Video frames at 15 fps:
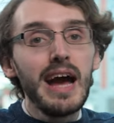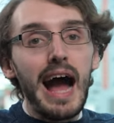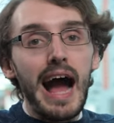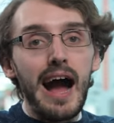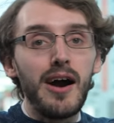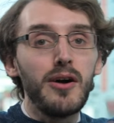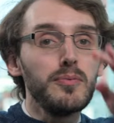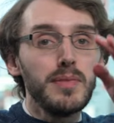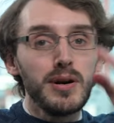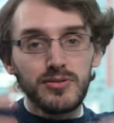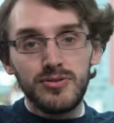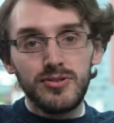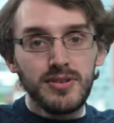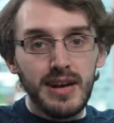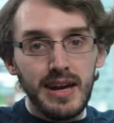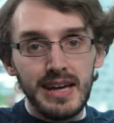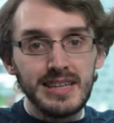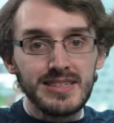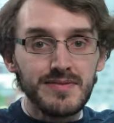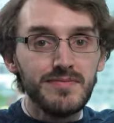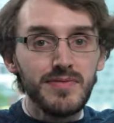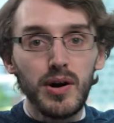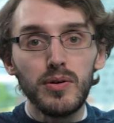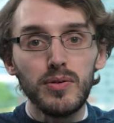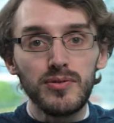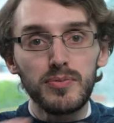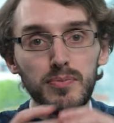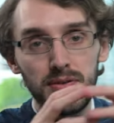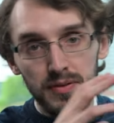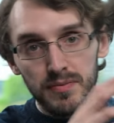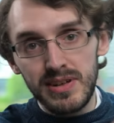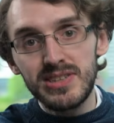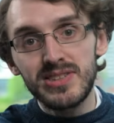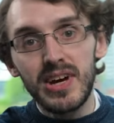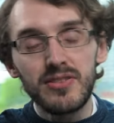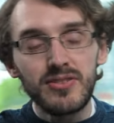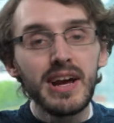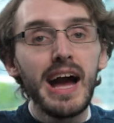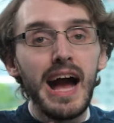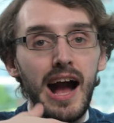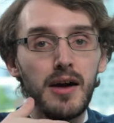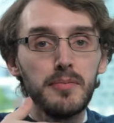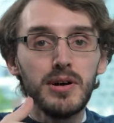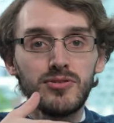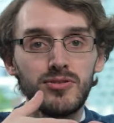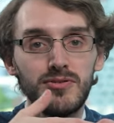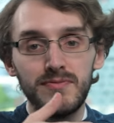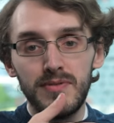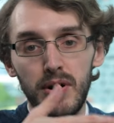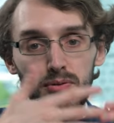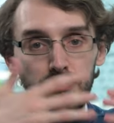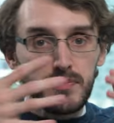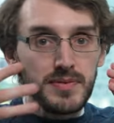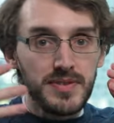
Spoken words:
how much is involved with the research, how much is involved